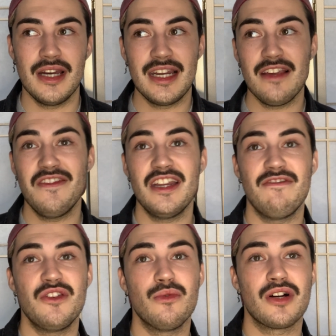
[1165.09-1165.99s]
And even
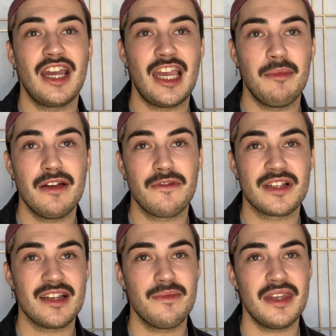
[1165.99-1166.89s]
if you were aiming for
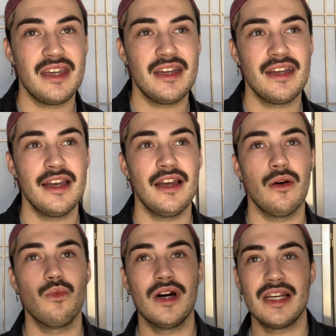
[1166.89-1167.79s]
something,
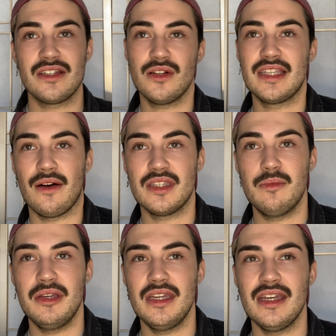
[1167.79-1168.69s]
what it turns out to
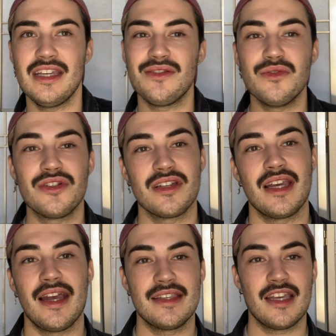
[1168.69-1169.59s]
be usually
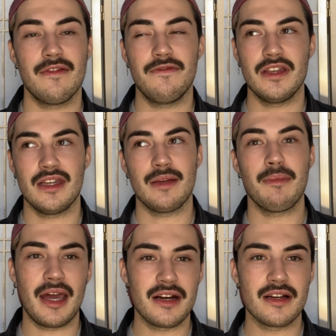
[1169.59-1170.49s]
ends up feeling
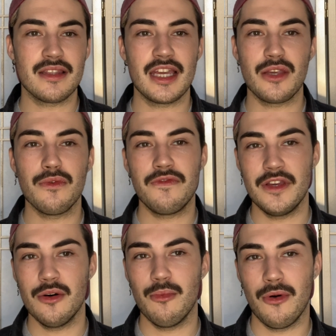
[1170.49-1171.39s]
better. Like, you
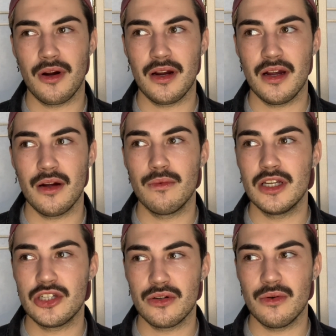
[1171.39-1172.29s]
feel more
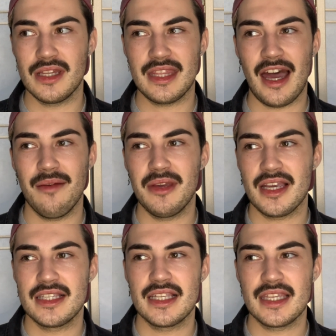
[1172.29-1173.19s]
original with that
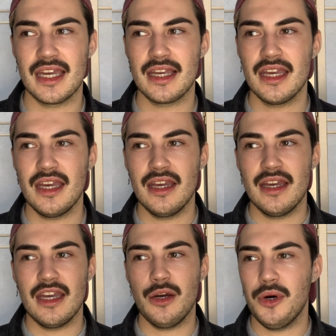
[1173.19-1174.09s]
because it's like,
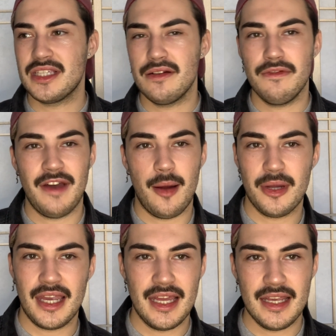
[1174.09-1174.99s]
it wasn't
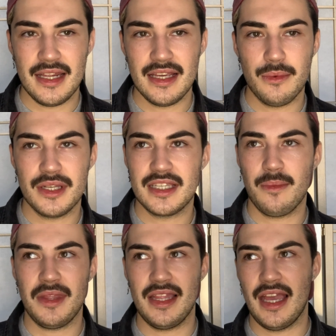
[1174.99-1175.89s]
fabricated. It was
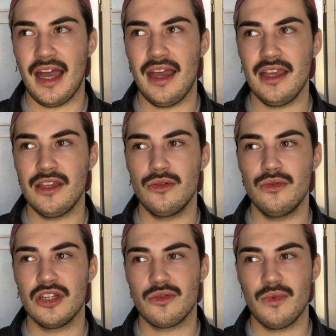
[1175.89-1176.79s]
something that you
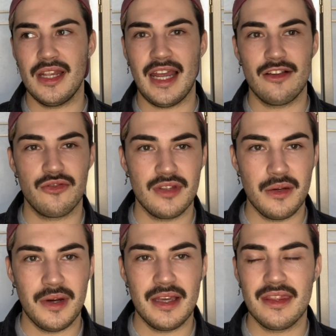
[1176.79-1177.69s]
just went naturally
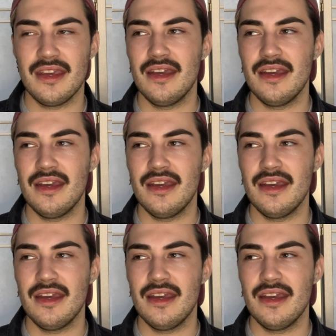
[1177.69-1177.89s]
with.